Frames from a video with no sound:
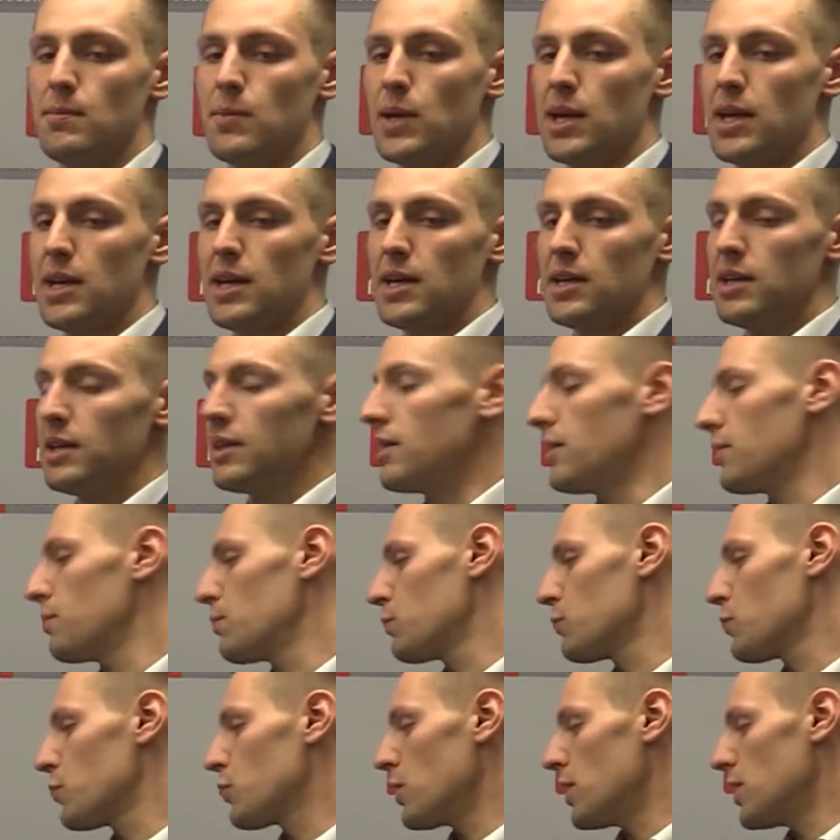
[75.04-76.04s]
It
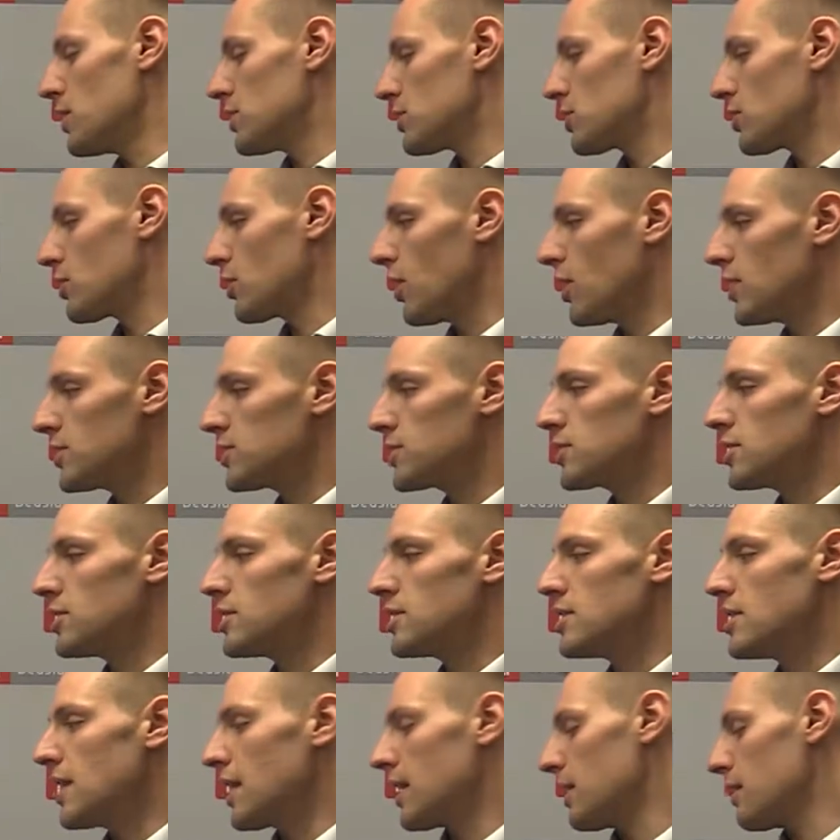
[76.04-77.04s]
creates
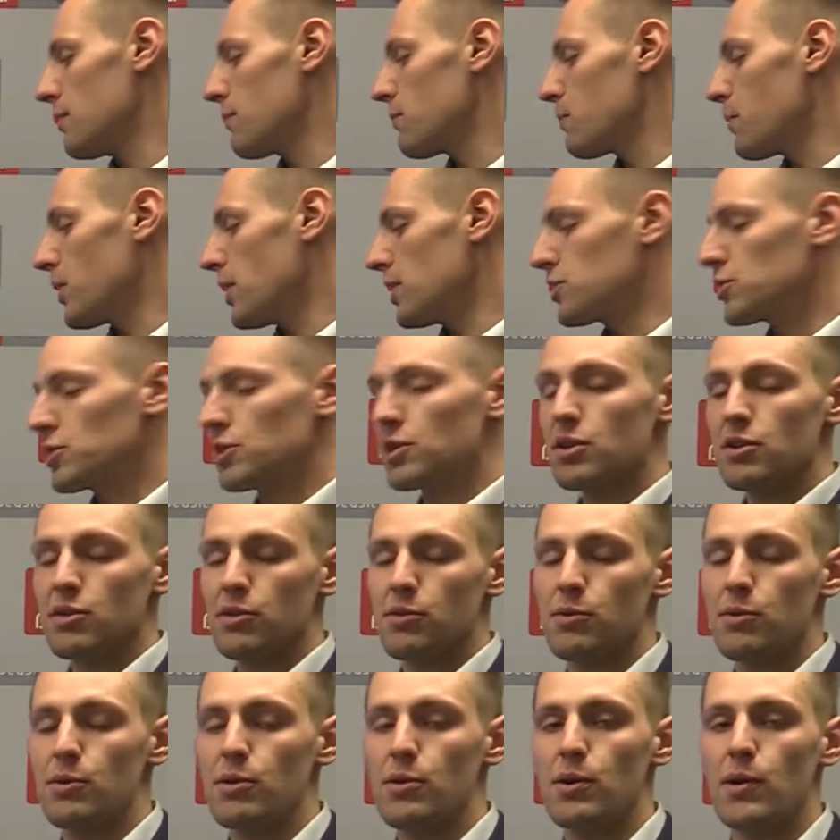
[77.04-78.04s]
constant negative pressure
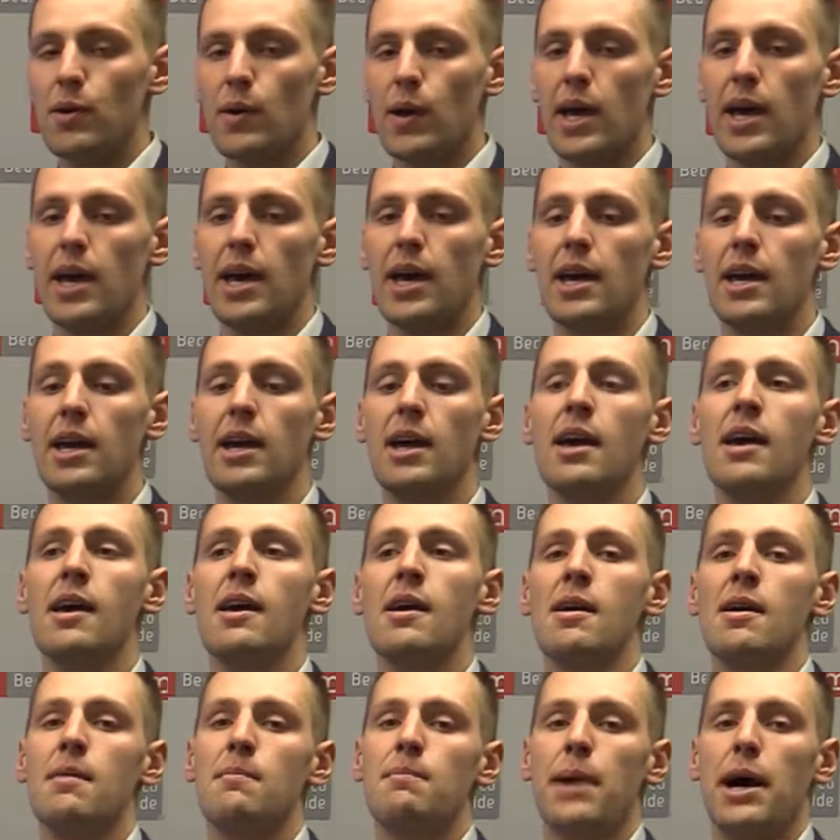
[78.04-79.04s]
through a
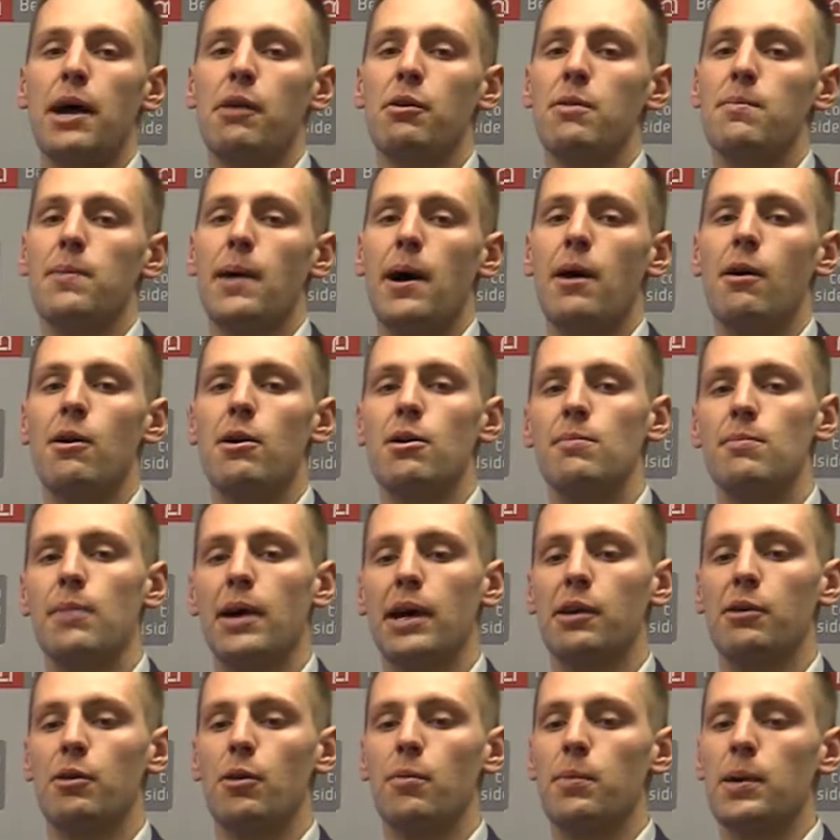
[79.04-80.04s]
battery-powered
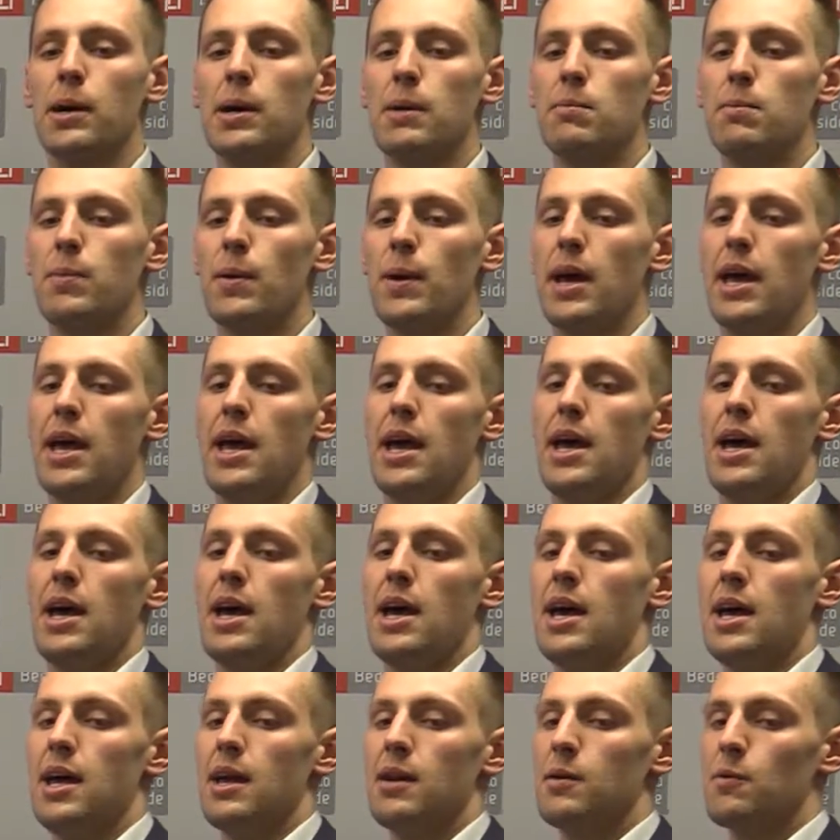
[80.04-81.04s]
micropump,
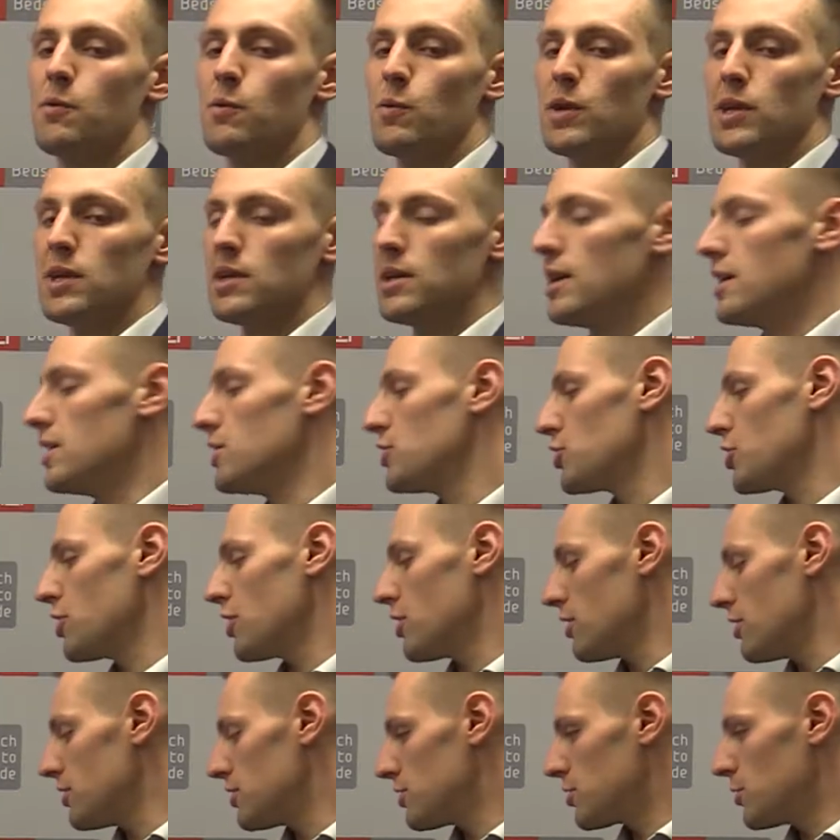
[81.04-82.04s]
and we
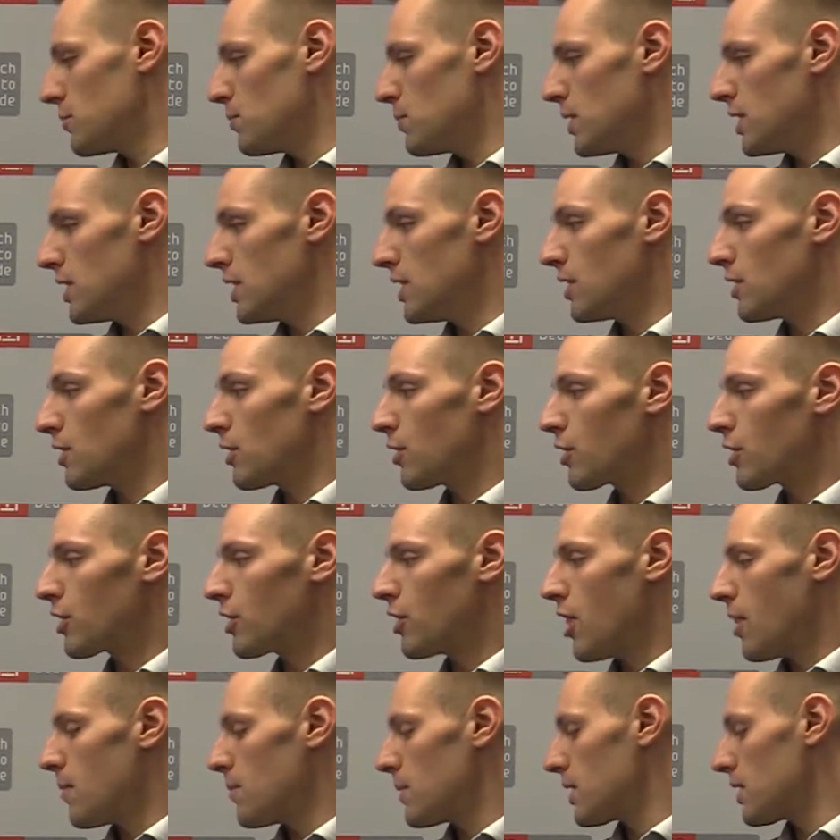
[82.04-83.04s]
engineered it to be
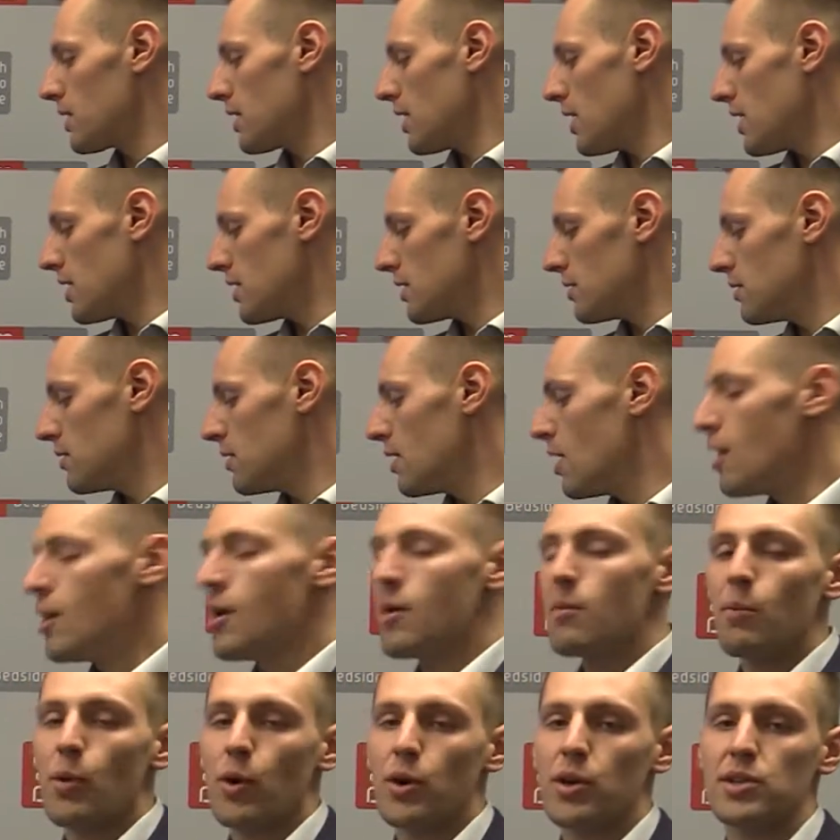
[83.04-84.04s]
ergonomic and
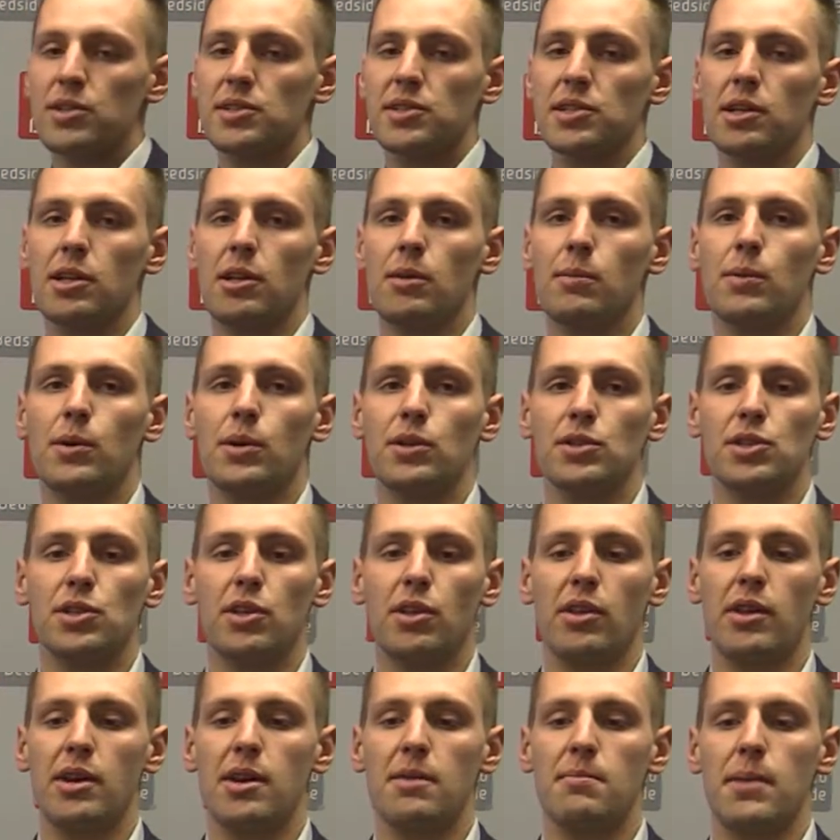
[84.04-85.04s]
more concealable so
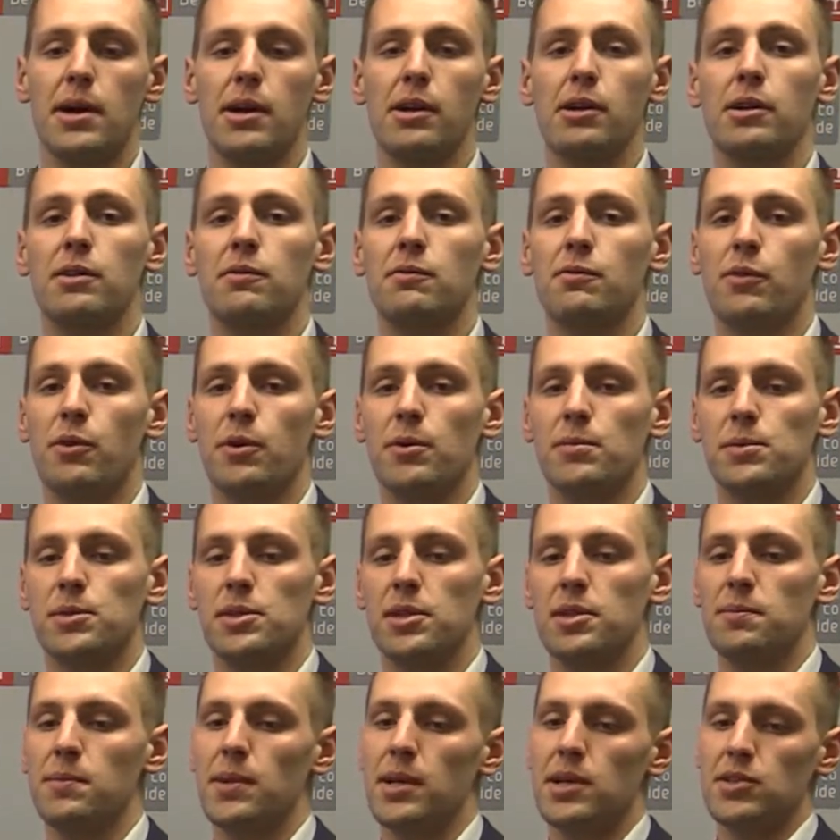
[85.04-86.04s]
that it better conforms
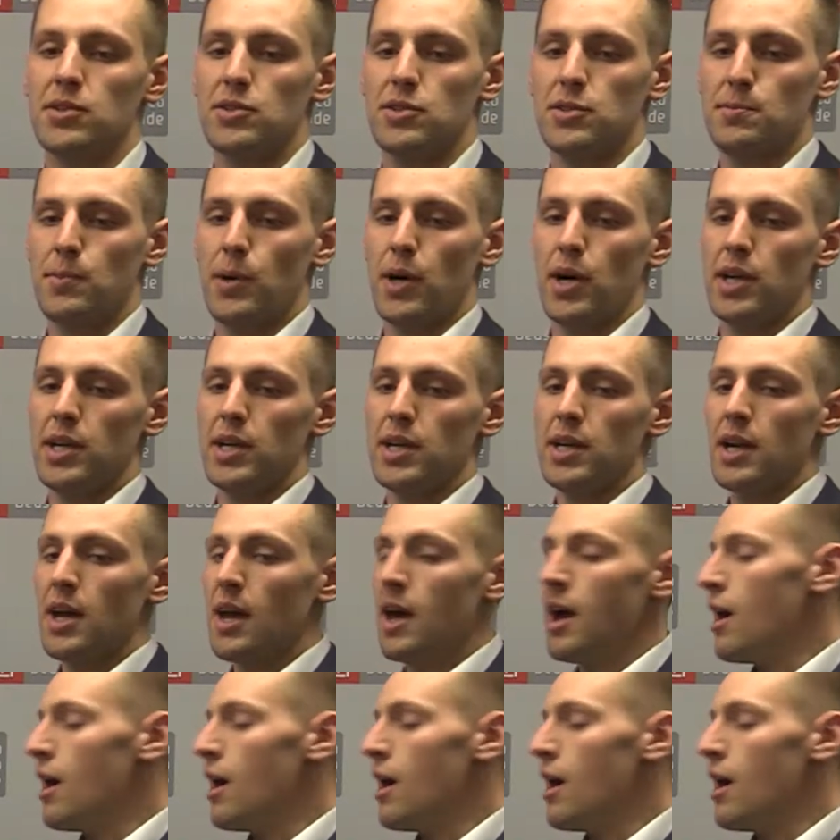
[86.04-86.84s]
to the patient's body.